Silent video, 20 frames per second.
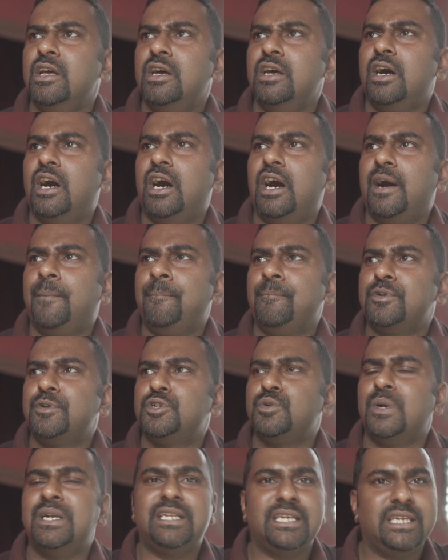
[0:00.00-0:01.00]
um,
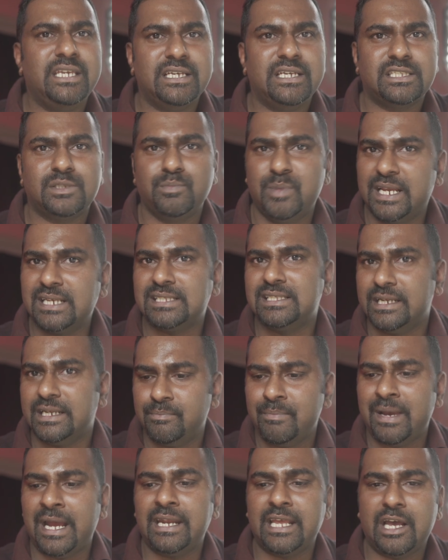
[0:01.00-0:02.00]
20 years because that
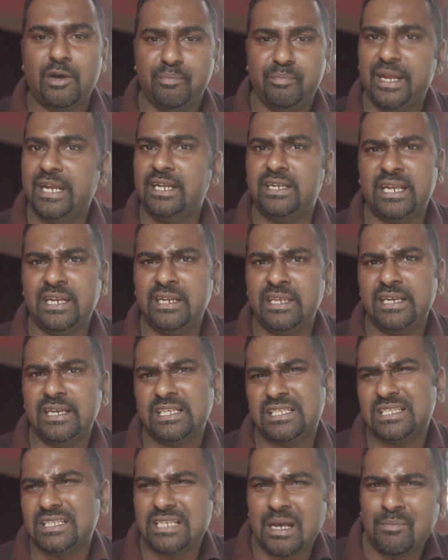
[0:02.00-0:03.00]
man have paid 10
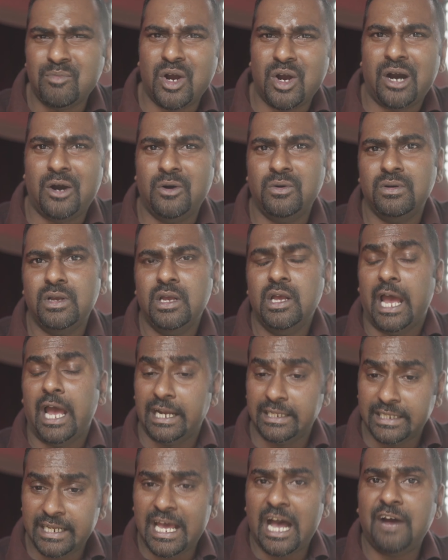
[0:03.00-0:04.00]
years somehow
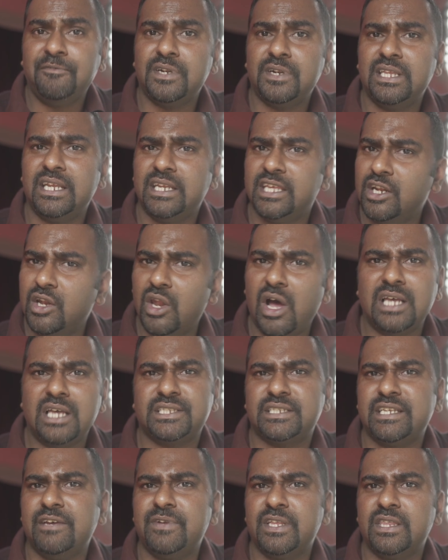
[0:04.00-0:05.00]
and then after that he
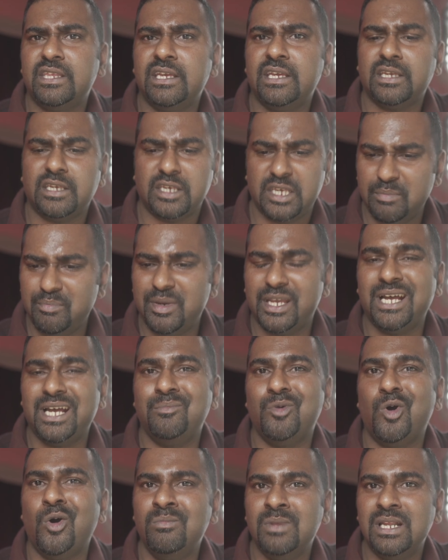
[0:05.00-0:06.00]
lost everything he become
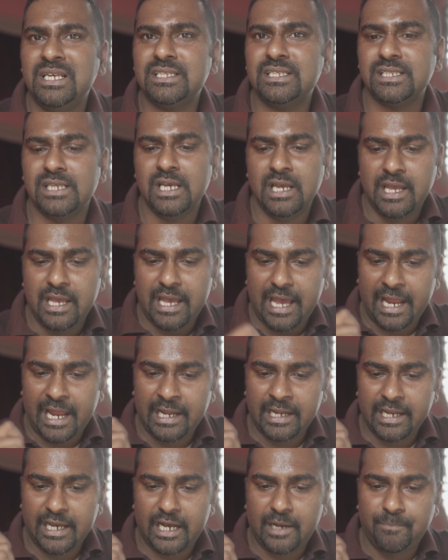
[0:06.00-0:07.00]
homeless
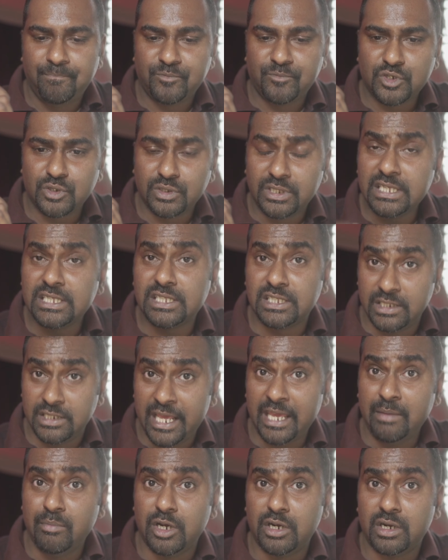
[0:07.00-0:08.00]
and uh, so this
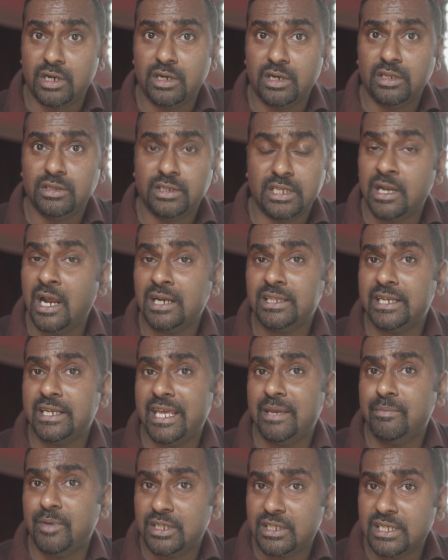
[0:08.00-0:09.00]
neighbor the not the
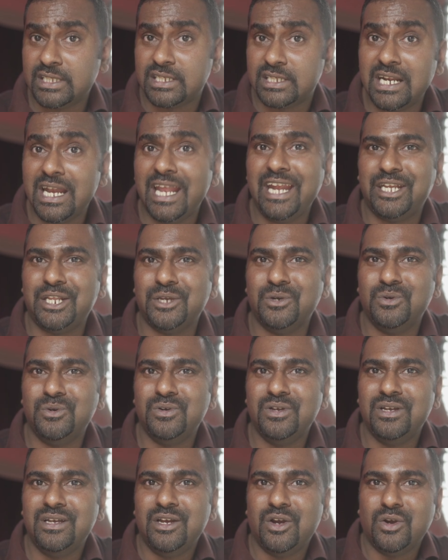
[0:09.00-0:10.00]
neighbor this relative
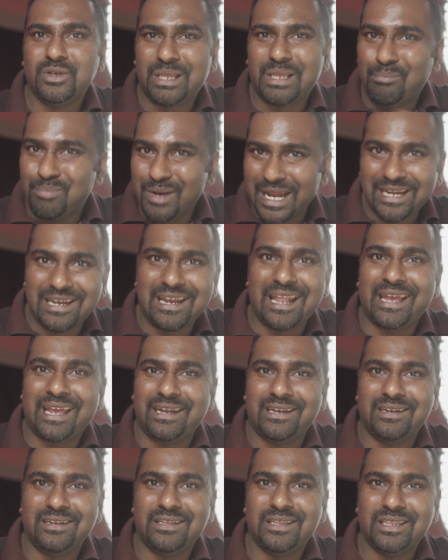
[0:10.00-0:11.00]
the
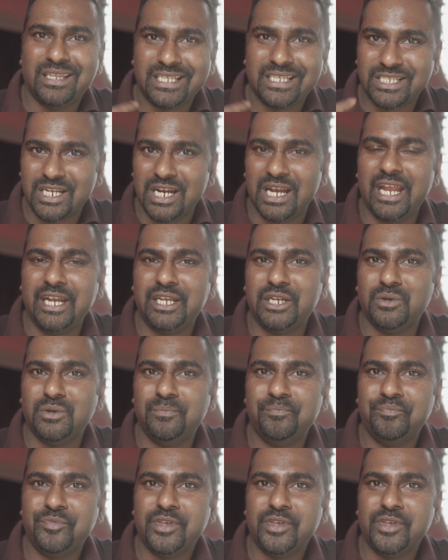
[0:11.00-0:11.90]
bloodline this relative